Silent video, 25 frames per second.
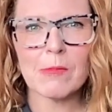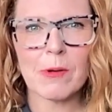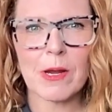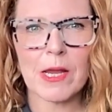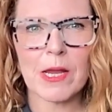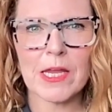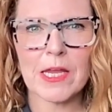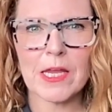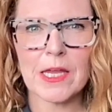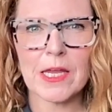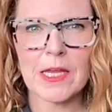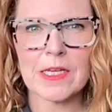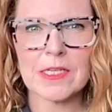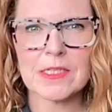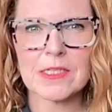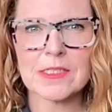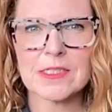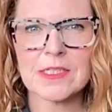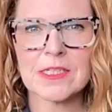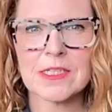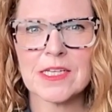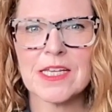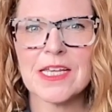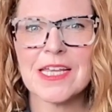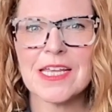A
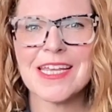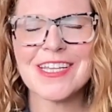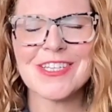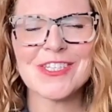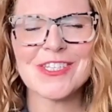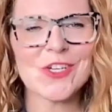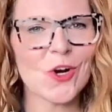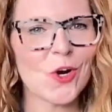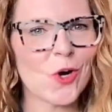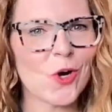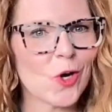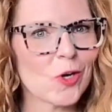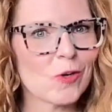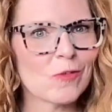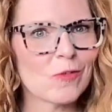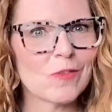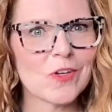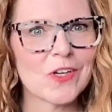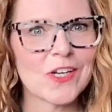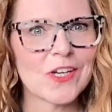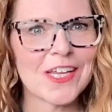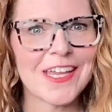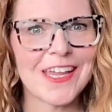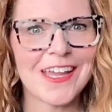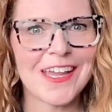Rankings. It's
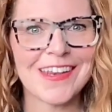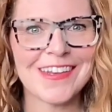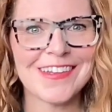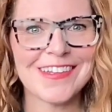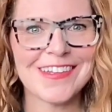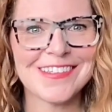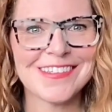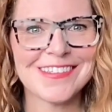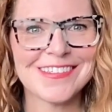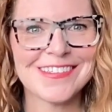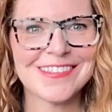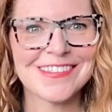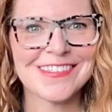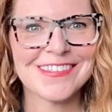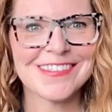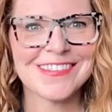Harvard again.